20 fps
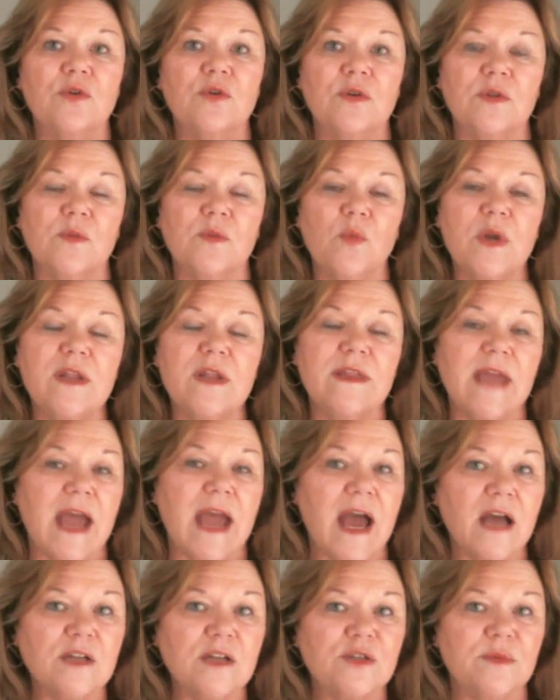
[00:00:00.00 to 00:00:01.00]
One of the
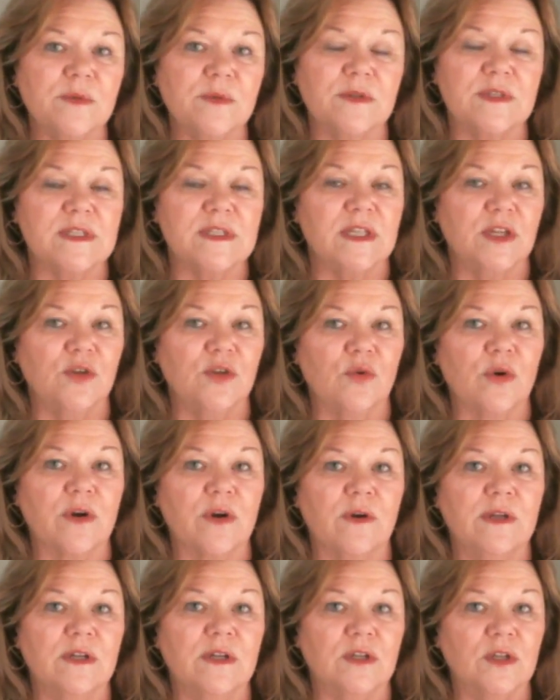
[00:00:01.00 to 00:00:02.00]
attributes that you're
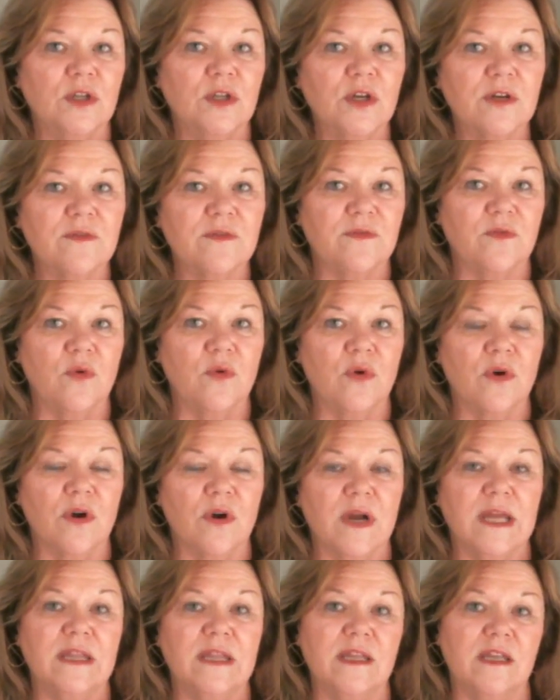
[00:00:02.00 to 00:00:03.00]
going to look for
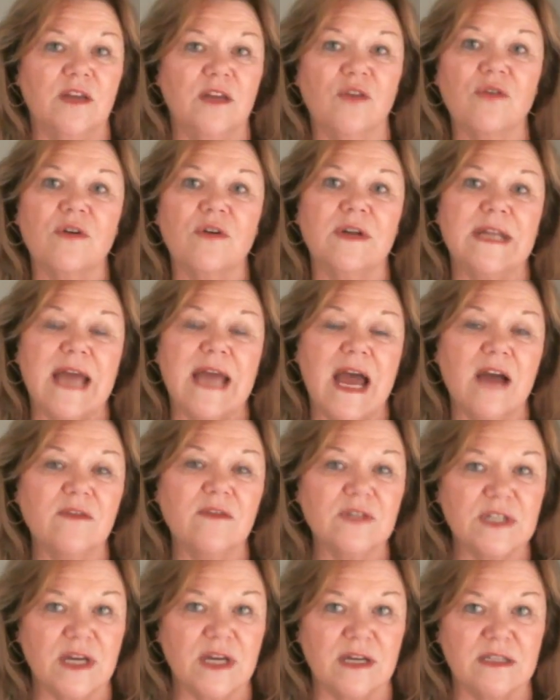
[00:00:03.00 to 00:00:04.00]
and that you're going to
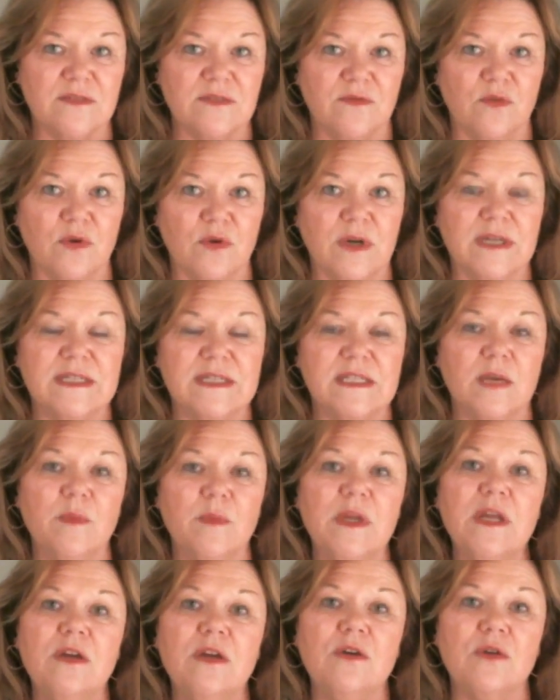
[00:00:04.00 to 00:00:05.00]
advertise for is
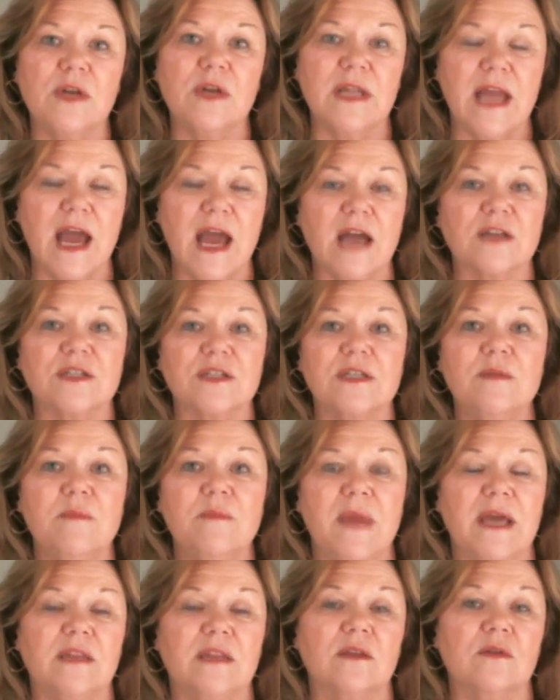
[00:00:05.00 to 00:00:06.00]
somebody who can actually
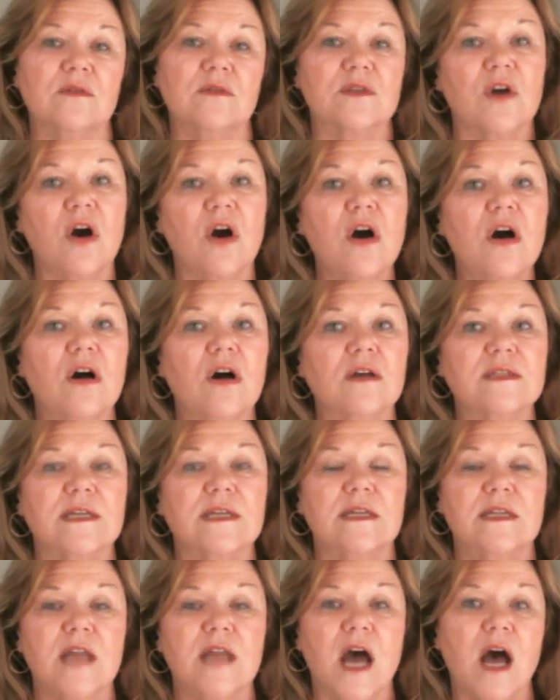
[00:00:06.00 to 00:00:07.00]
make those calls
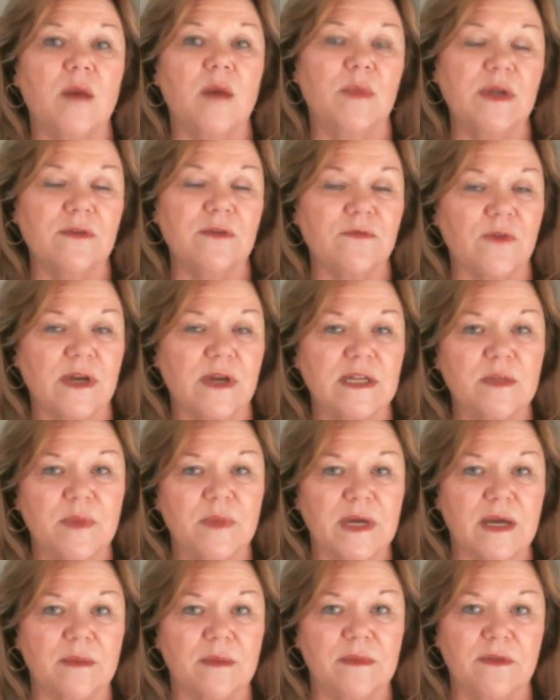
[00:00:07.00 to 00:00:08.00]
and not be afraid to
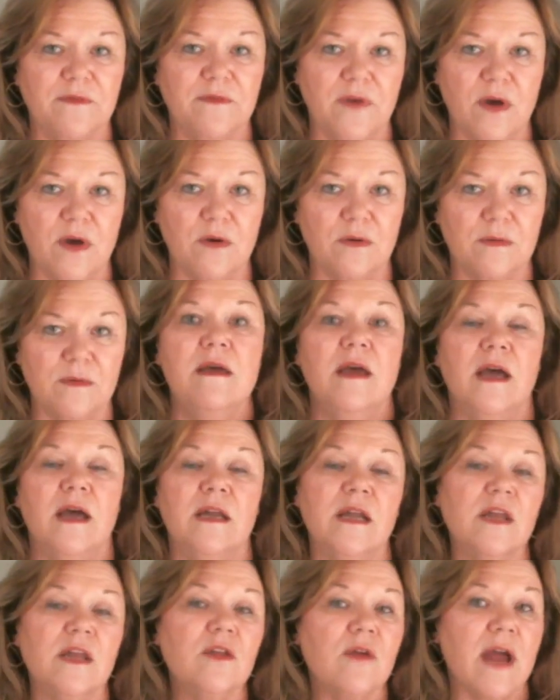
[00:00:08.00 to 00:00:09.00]
pick up the phone.
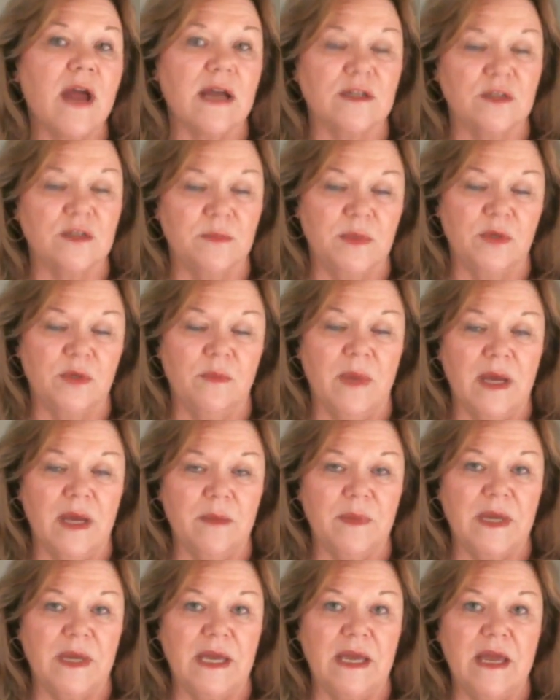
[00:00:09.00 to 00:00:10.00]
Another attribute might
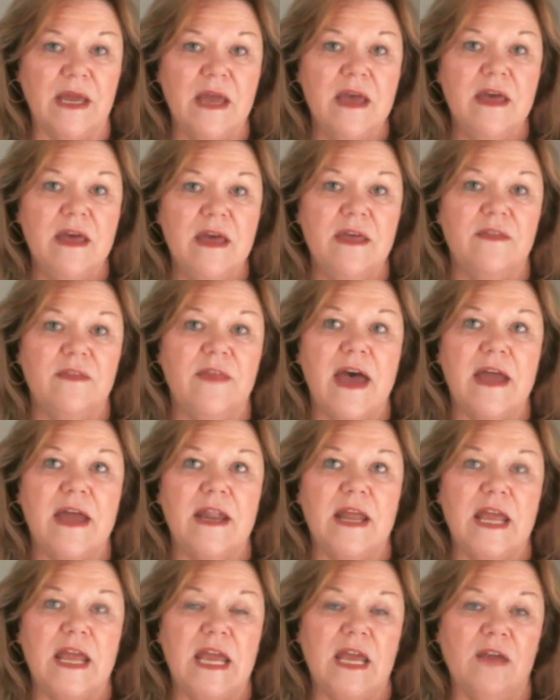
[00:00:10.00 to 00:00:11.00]
be that
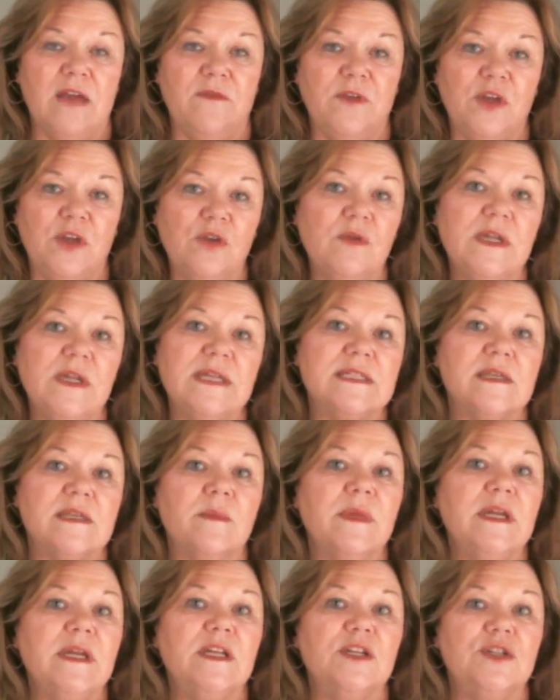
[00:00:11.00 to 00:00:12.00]
if you need
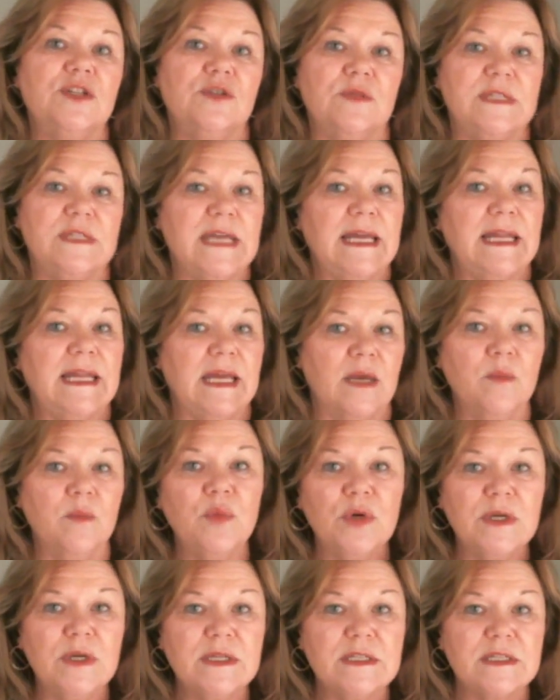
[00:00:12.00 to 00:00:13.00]
somebody to do data
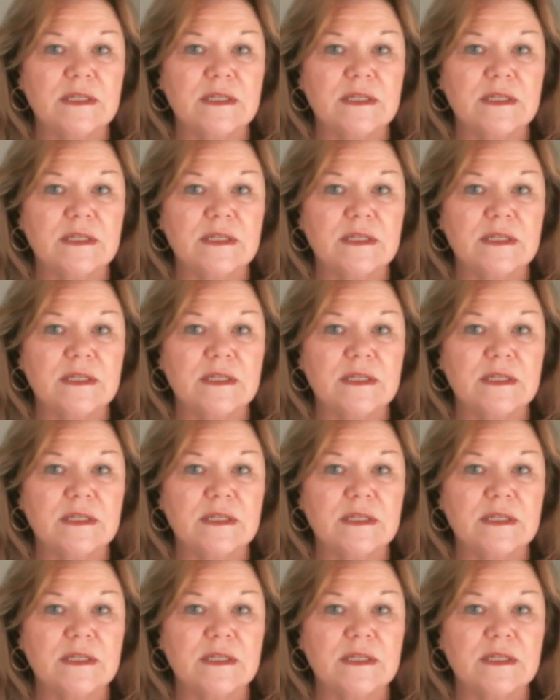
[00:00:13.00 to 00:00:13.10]
input